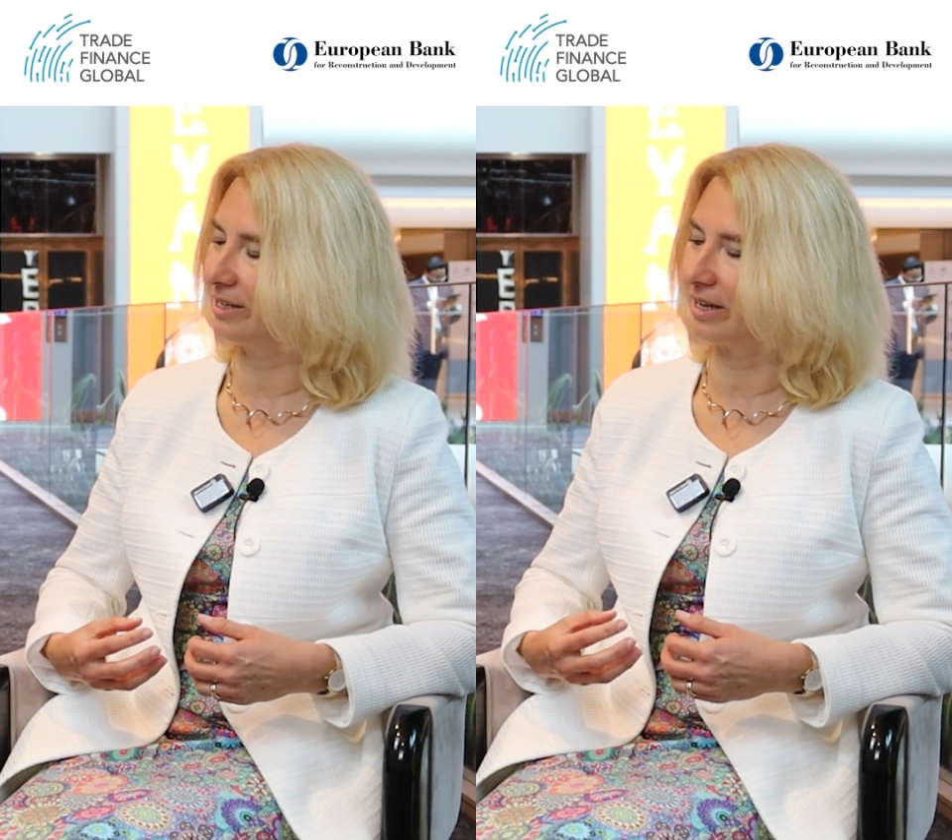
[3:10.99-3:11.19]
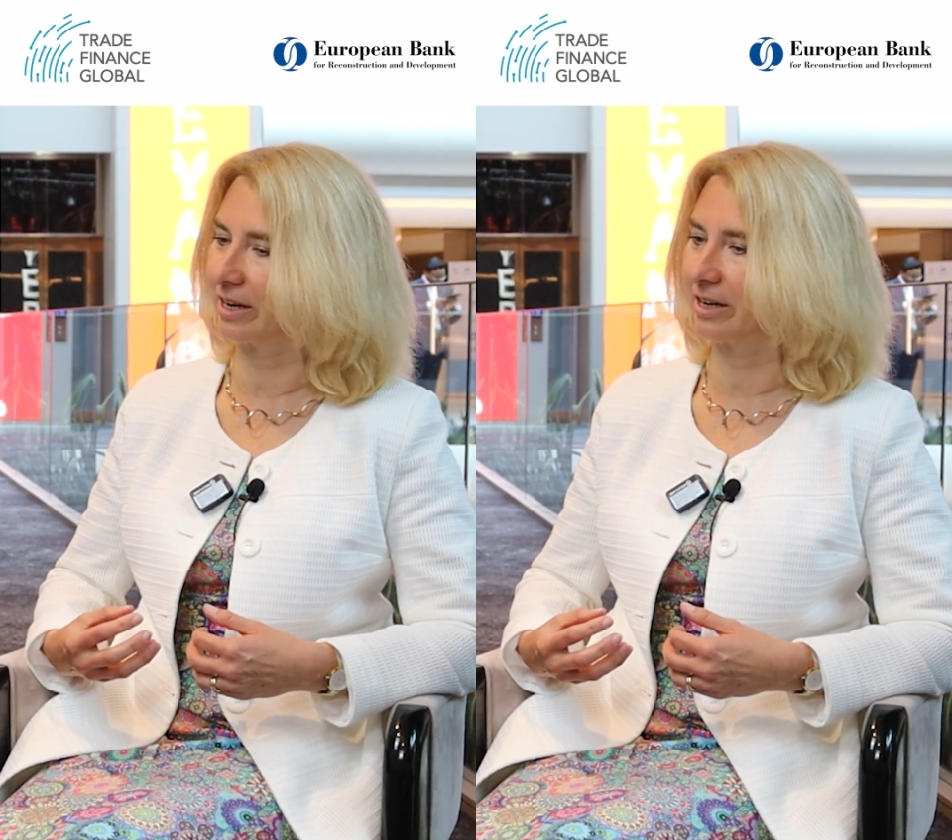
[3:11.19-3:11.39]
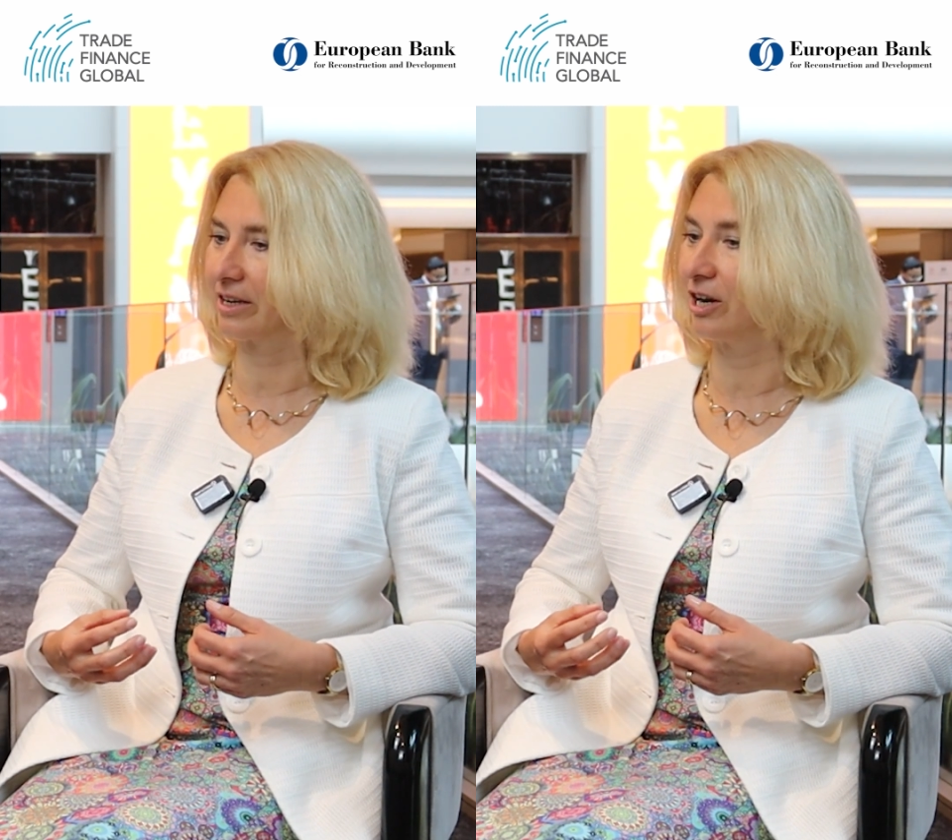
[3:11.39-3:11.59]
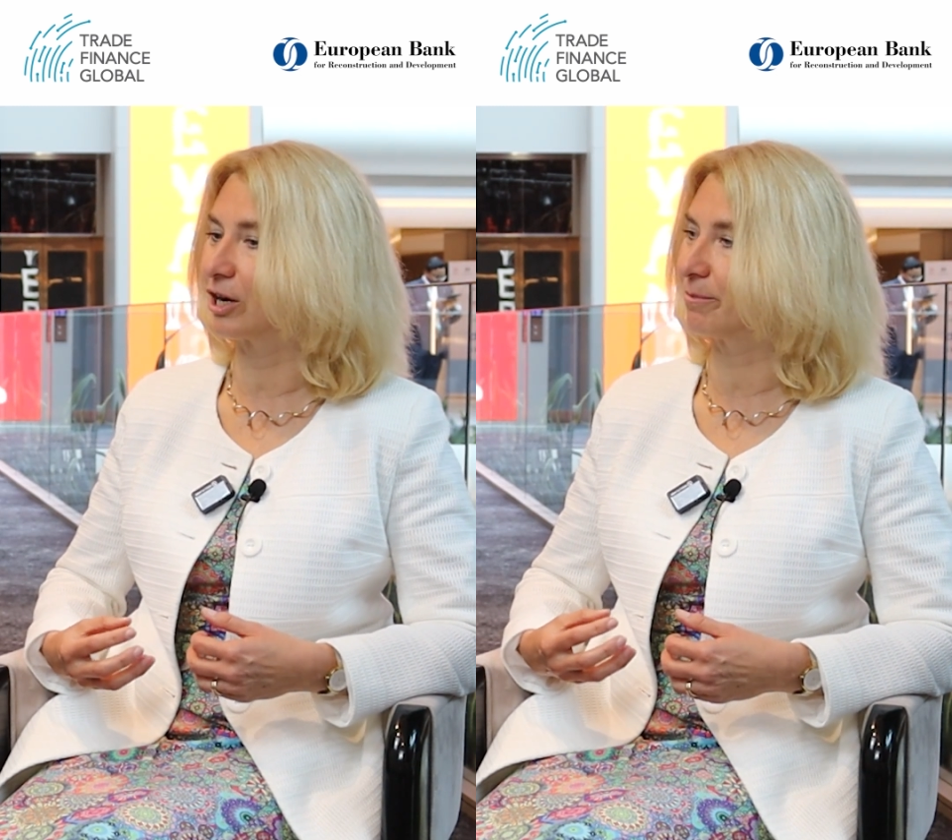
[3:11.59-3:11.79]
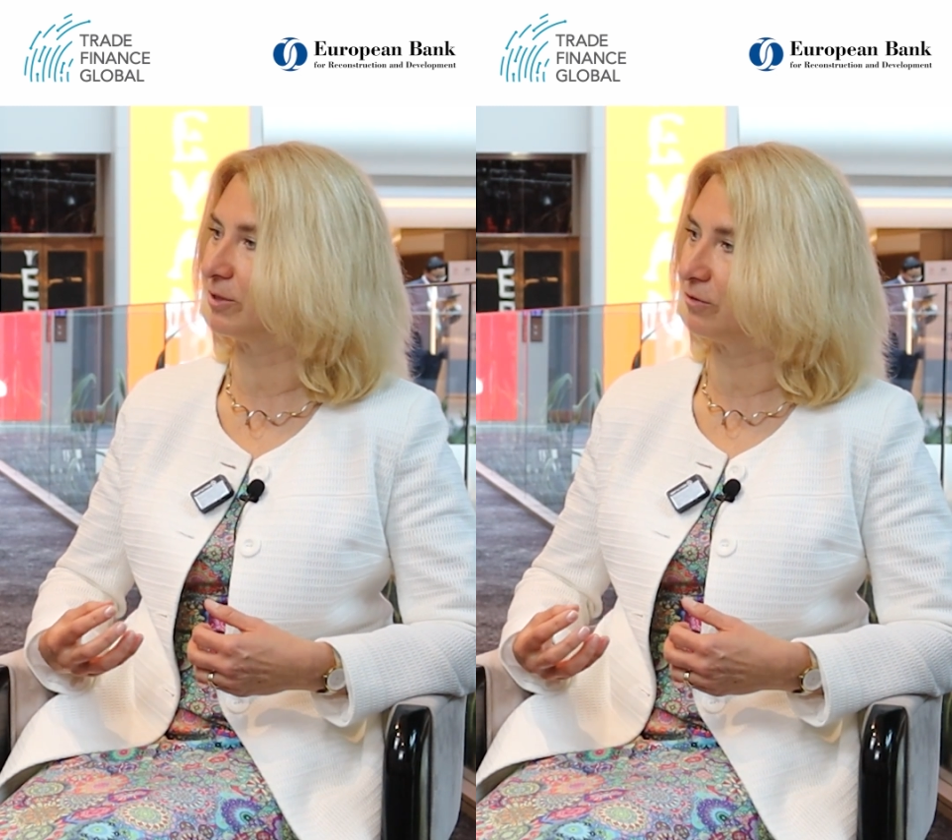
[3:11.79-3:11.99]
their
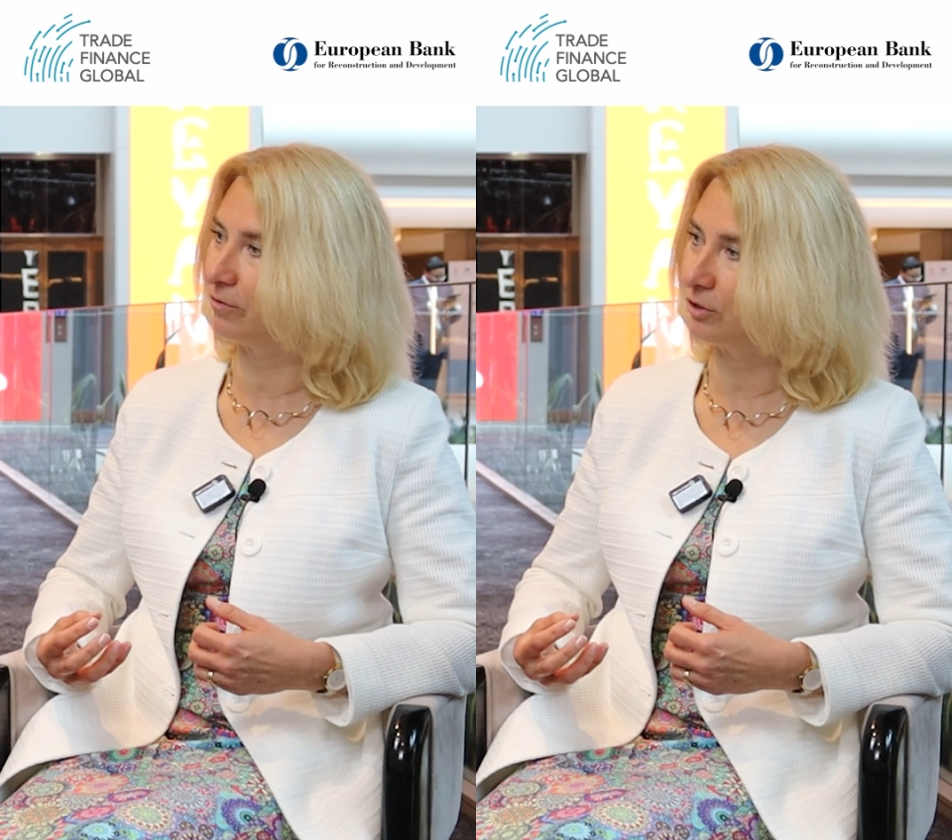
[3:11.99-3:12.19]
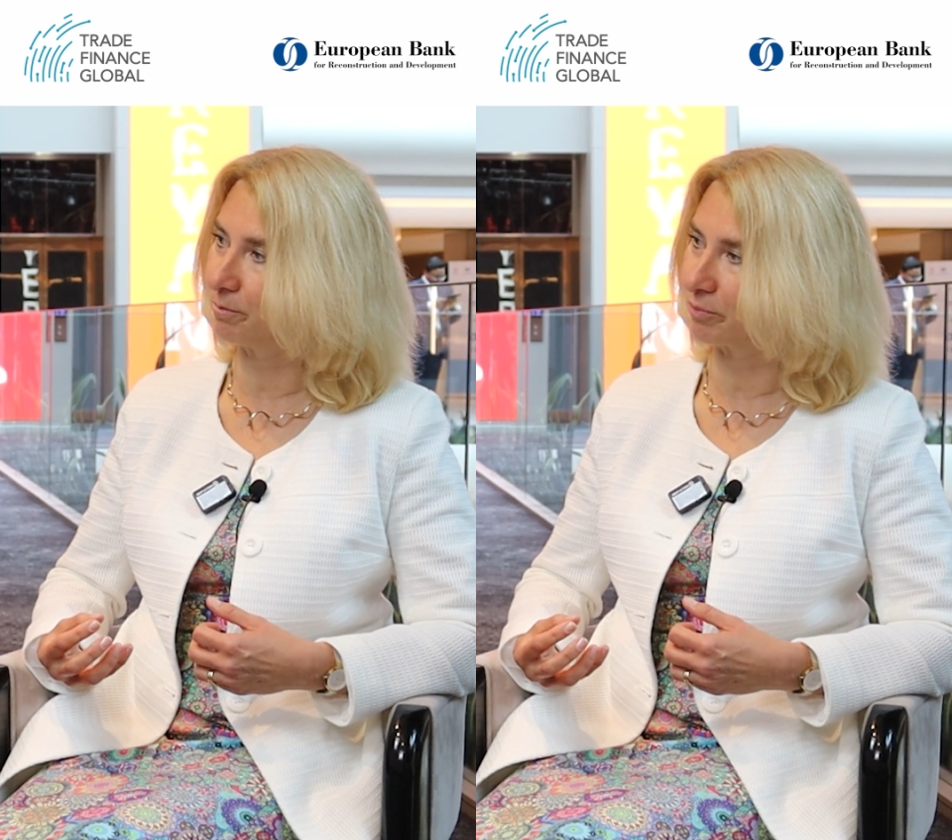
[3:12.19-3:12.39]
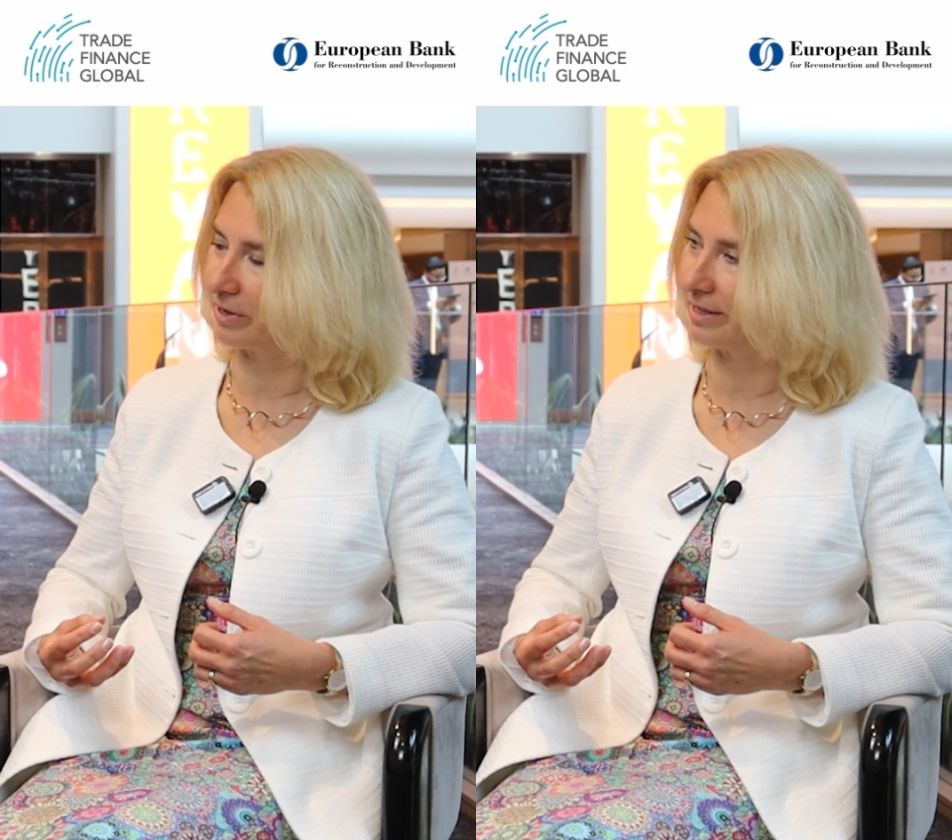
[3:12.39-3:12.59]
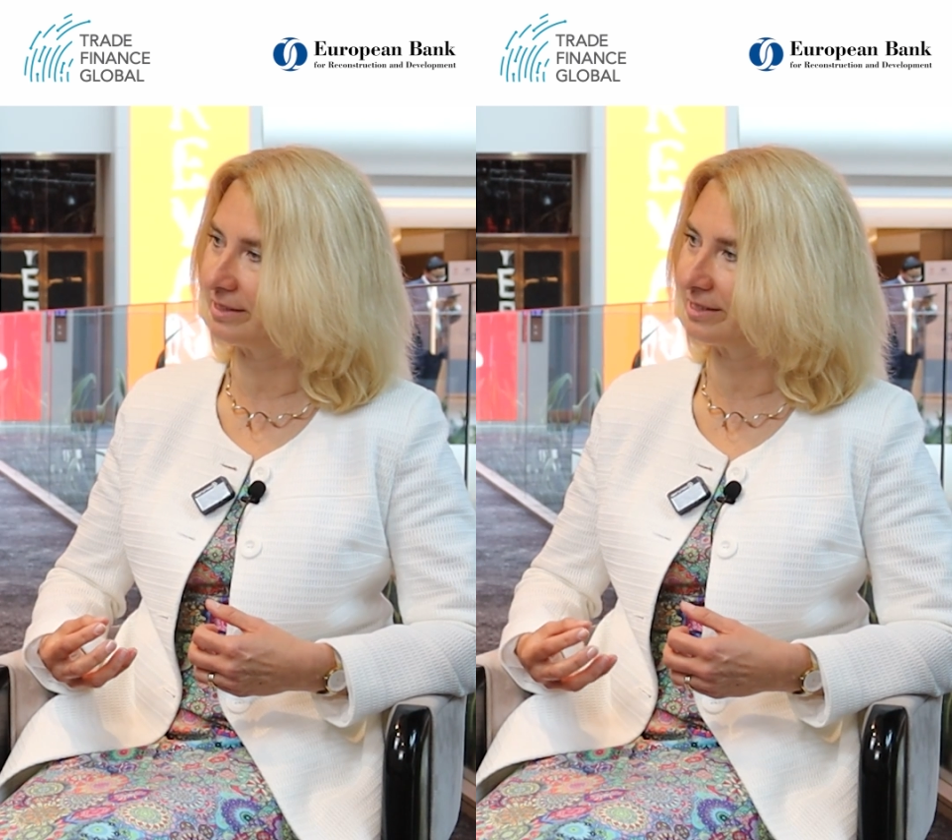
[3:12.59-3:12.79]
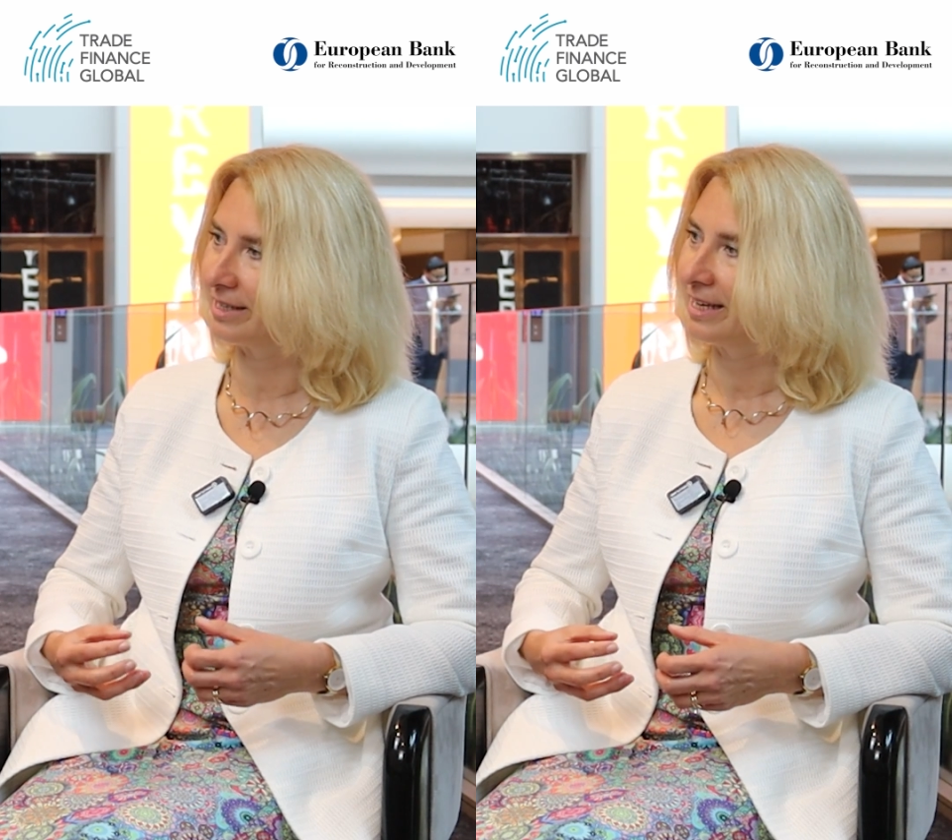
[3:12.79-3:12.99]
carbon
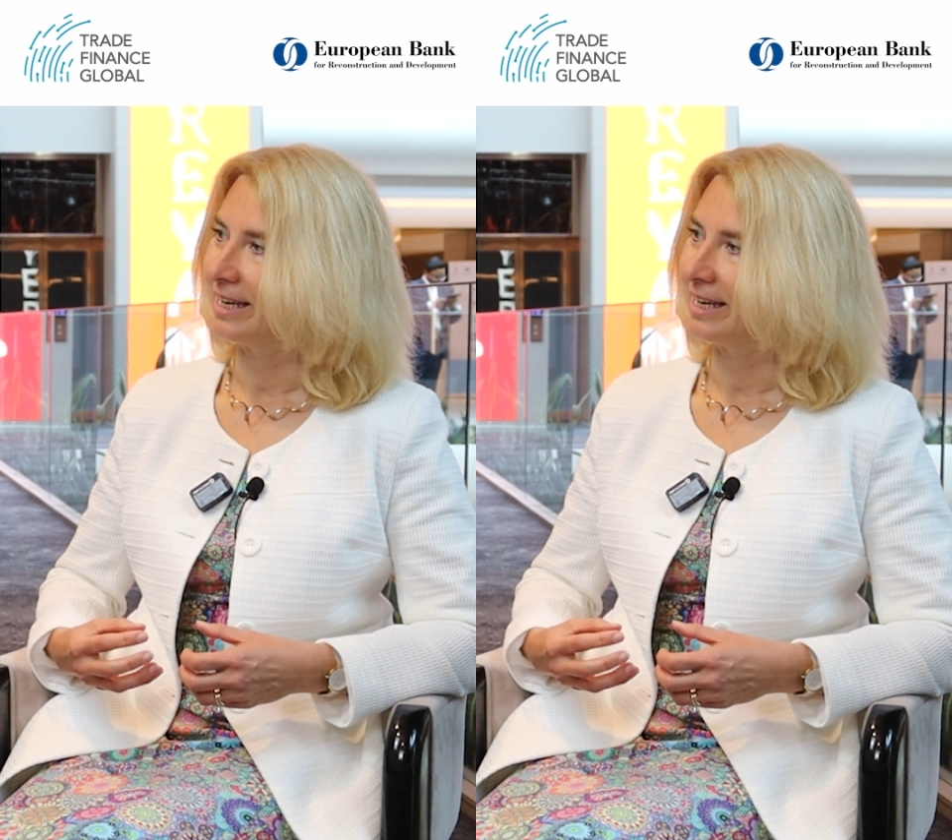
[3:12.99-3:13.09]
footprint,